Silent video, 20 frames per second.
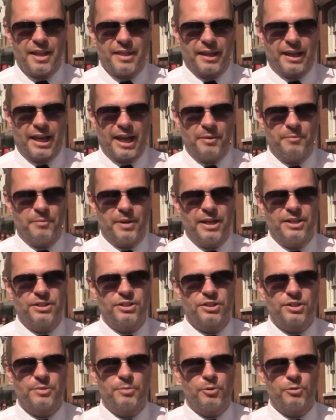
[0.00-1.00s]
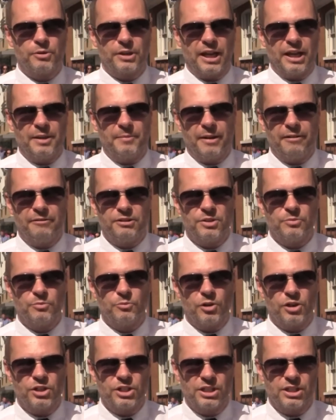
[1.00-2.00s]
The campaign to support gay marriage
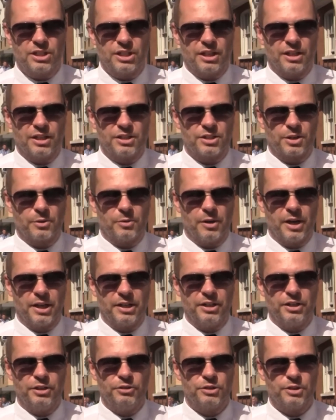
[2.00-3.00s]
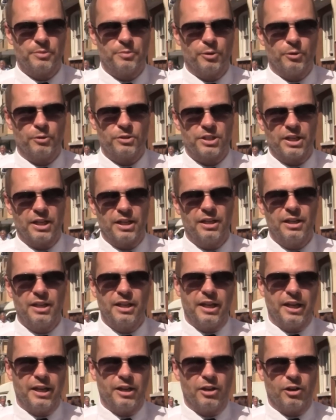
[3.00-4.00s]
in Washington has acquired a new supporter
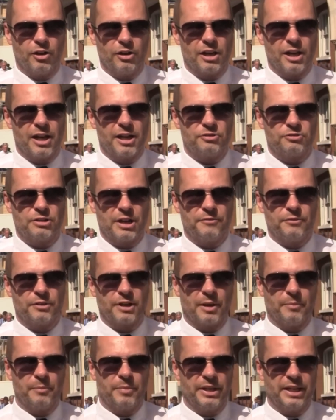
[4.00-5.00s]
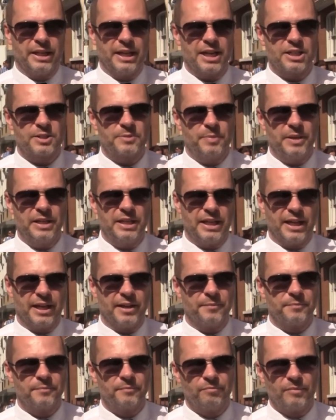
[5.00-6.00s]
in online travel company
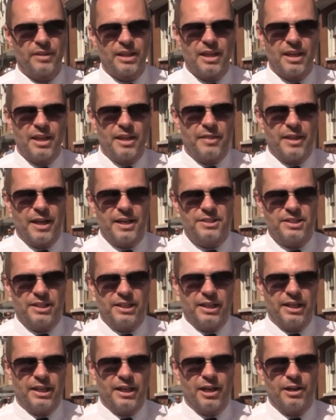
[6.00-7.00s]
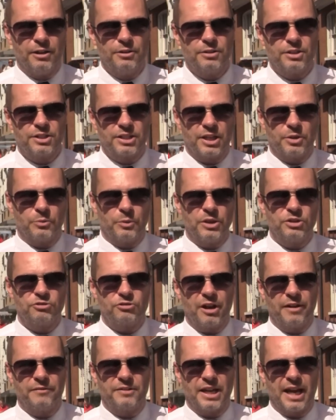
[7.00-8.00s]
Expedia. Their C E O said, "We
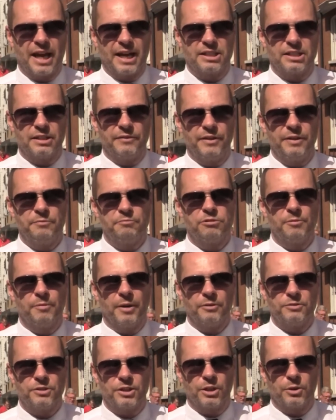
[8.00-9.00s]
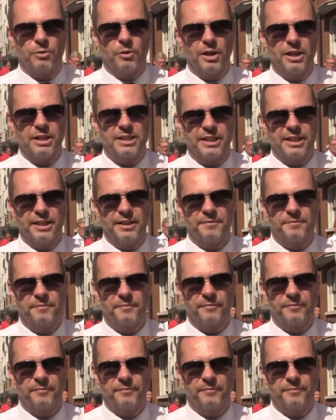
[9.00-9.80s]
strive to actively promote equality."